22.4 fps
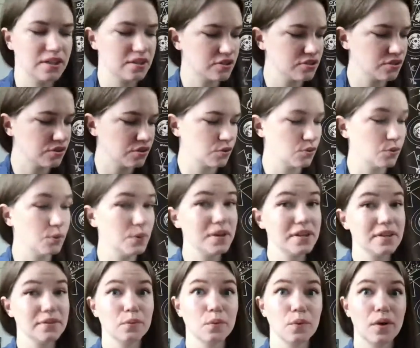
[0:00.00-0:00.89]
So the Queen
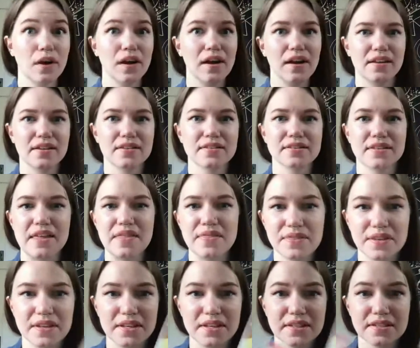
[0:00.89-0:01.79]
of Wands and
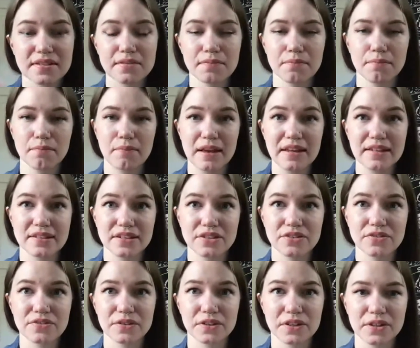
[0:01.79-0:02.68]
this
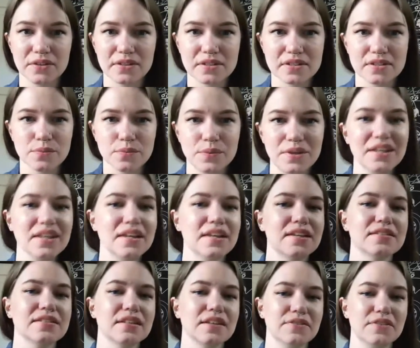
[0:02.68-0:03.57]
message for you this week
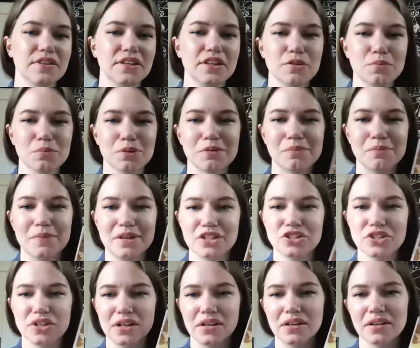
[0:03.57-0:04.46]
is giving you
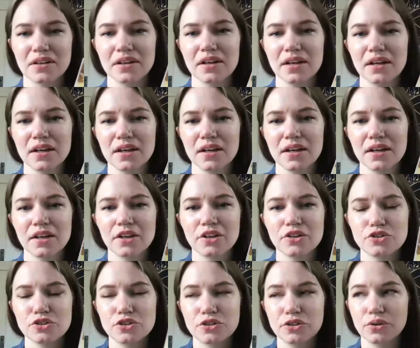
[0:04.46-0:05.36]
permission
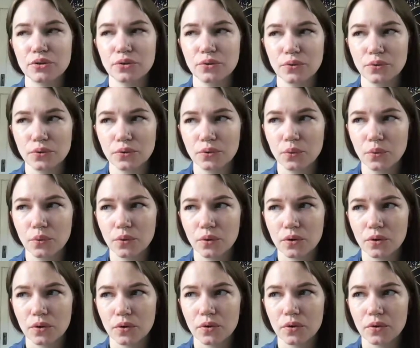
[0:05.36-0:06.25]
to
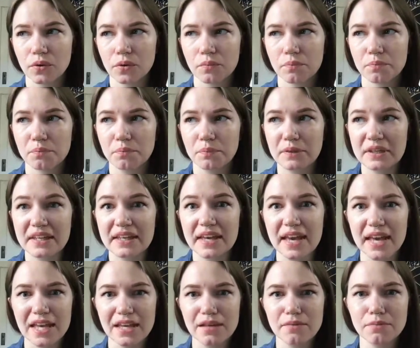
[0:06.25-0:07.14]
be
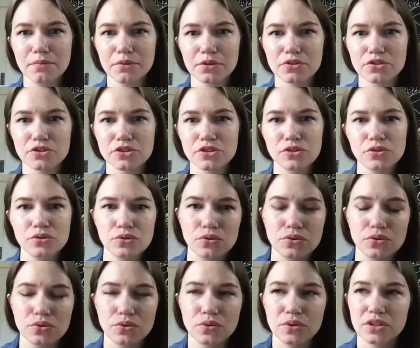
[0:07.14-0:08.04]
able
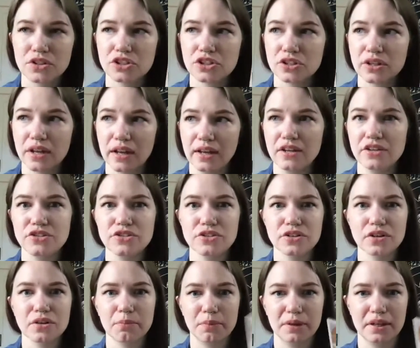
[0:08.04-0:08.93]
to change
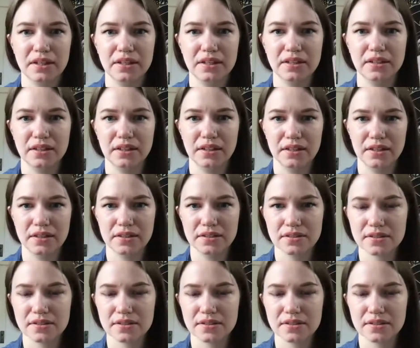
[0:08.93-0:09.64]
your opinions,